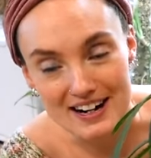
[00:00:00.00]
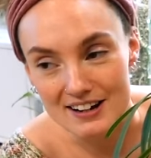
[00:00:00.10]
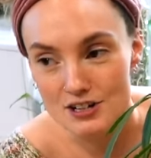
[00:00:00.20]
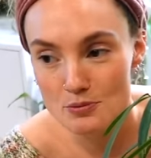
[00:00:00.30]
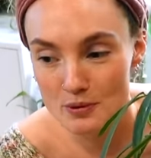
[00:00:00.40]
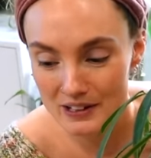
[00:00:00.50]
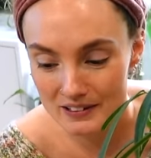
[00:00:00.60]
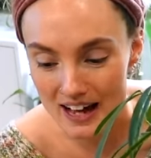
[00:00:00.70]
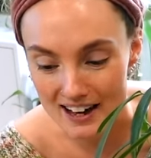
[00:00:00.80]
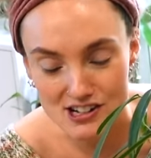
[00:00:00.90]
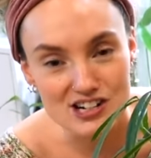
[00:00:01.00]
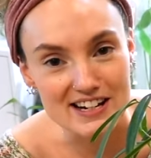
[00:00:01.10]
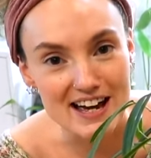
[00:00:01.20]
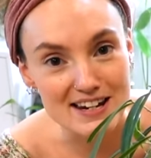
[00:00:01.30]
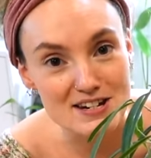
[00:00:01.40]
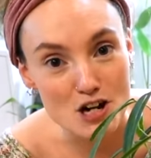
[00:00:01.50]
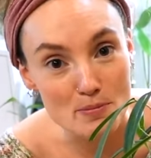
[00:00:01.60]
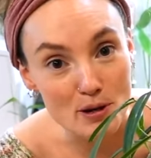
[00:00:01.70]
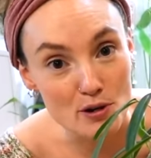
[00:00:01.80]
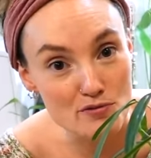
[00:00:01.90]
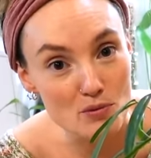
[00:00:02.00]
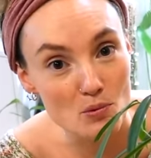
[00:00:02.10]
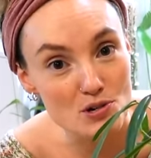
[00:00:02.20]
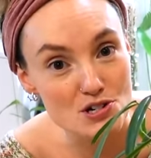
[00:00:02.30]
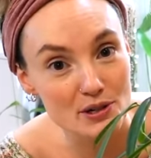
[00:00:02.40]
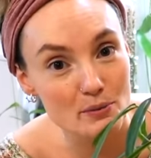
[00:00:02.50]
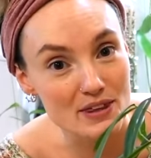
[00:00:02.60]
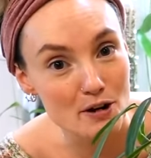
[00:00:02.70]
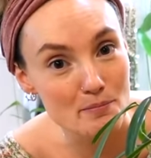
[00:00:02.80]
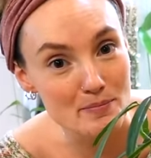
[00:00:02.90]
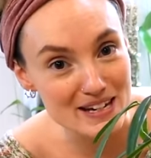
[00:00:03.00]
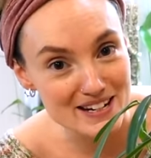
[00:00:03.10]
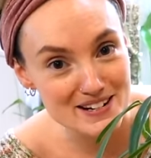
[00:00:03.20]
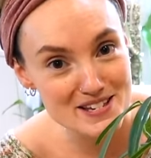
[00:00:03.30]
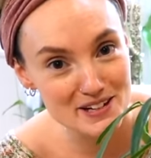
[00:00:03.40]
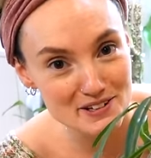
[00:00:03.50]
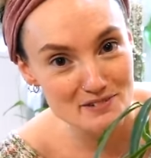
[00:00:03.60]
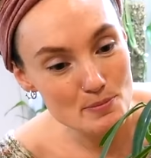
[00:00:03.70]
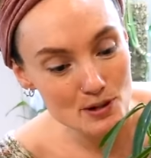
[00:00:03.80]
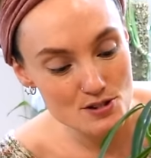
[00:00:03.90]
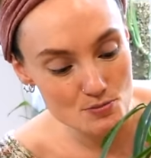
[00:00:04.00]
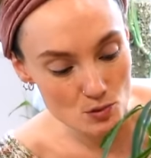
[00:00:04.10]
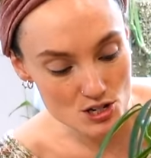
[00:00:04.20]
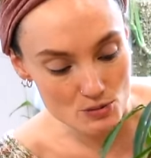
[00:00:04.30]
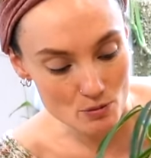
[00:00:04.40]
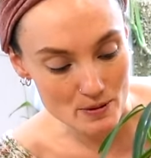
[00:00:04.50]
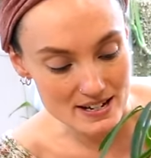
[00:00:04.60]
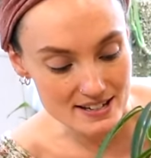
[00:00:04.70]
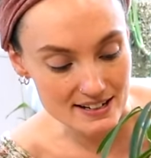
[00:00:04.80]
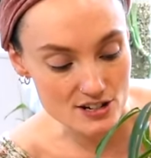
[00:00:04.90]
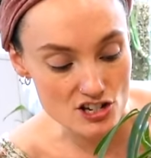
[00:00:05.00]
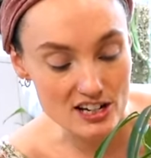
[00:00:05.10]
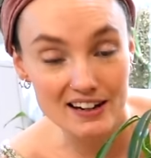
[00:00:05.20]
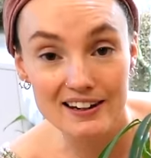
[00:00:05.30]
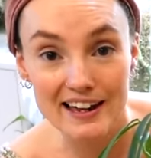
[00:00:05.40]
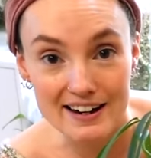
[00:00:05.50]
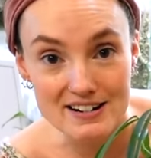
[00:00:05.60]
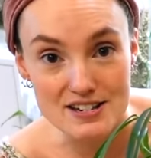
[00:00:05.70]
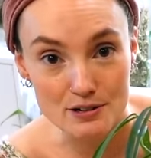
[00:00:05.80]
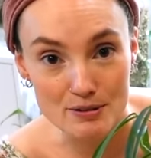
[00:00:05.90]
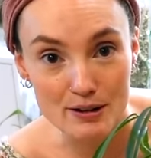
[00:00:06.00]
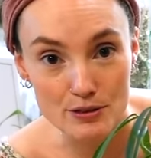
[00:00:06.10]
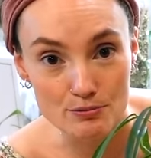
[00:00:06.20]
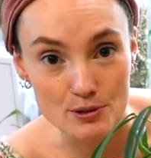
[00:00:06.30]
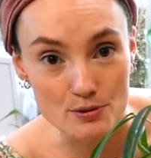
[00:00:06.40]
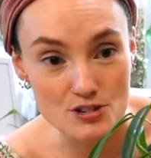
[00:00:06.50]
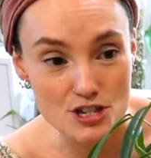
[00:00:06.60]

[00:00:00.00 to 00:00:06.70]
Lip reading: And you will actually end up overwatering without meaning to, because water will basically just collect around the roots.